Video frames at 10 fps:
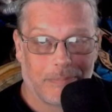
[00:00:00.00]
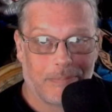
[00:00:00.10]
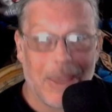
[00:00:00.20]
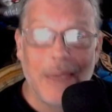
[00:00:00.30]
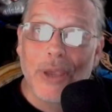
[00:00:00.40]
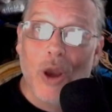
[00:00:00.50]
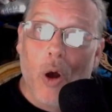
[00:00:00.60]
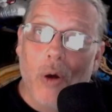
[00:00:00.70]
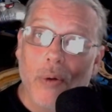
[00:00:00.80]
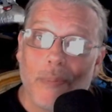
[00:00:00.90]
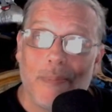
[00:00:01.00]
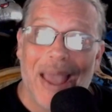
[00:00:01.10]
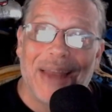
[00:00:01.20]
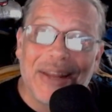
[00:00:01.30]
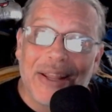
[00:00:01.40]
maybe all
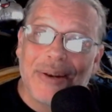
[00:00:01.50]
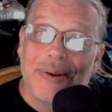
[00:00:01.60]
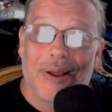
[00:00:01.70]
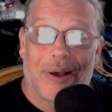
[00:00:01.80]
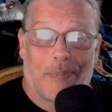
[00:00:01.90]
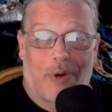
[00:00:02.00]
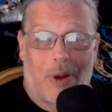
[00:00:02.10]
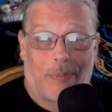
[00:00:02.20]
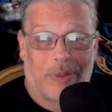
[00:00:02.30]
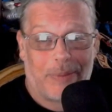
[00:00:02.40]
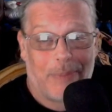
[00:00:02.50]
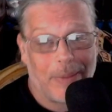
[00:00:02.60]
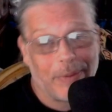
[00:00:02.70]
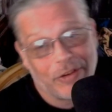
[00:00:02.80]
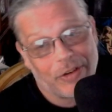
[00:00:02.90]
ended abruptly.
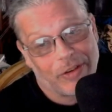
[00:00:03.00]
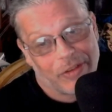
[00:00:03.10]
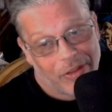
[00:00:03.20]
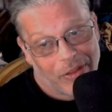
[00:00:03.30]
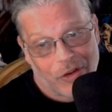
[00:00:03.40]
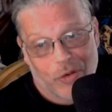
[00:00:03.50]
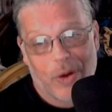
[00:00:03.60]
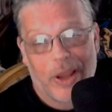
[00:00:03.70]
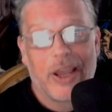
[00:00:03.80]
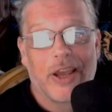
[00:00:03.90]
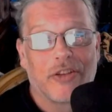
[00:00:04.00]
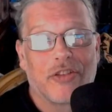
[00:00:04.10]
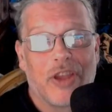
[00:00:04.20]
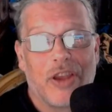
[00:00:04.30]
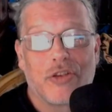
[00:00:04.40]
Maybe she's in the Trey
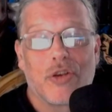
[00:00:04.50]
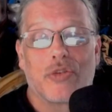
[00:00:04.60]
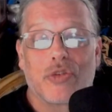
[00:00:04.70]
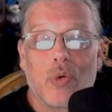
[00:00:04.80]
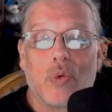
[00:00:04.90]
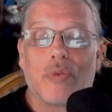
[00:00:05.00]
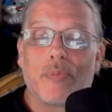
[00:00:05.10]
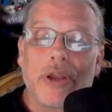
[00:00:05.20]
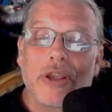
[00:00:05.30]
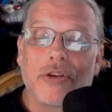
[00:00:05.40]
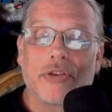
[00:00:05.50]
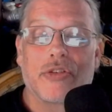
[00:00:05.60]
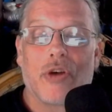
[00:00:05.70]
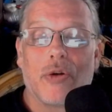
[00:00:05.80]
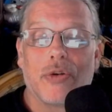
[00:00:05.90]
Anastasia school of bringing a
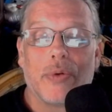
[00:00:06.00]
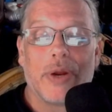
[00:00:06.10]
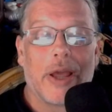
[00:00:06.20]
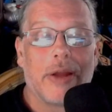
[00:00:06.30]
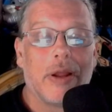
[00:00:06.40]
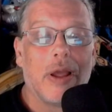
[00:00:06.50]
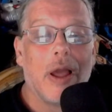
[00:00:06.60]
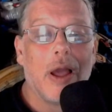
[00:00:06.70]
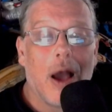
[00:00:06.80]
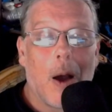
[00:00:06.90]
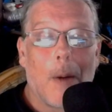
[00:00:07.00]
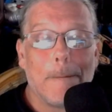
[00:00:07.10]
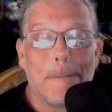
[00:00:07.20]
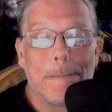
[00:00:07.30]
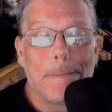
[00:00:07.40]
song to an end.
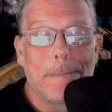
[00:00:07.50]
Um,